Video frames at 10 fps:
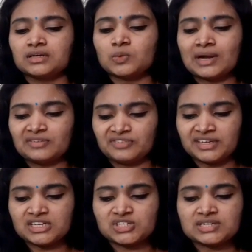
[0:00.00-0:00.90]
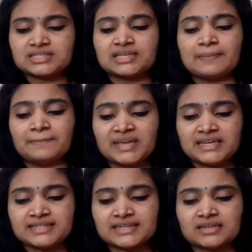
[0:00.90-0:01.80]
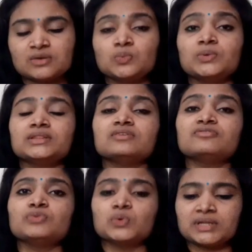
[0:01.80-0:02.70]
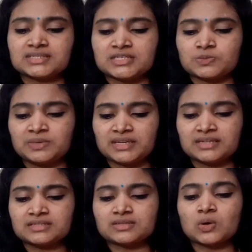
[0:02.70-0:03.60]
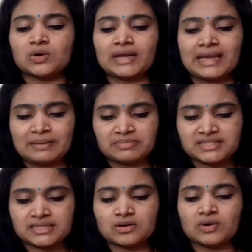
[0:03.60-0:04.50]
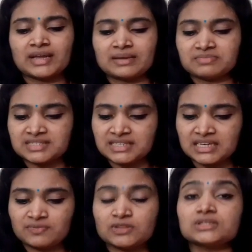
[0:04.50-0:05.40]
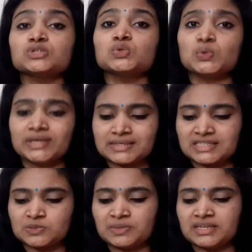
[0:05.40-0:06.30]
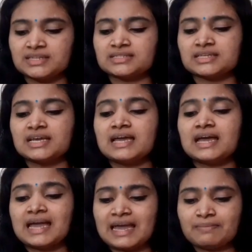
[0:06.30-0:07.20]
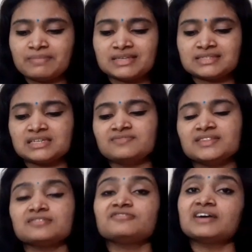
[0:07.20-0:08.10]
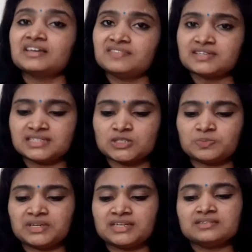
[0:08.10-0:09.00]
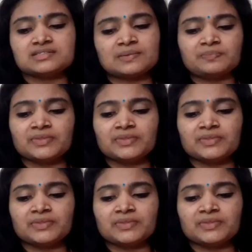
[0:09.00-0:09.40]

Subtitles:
Qualification is BTech with 4 years experience, or MTech or MCA with 2 years experience, MSc with 5 years experience.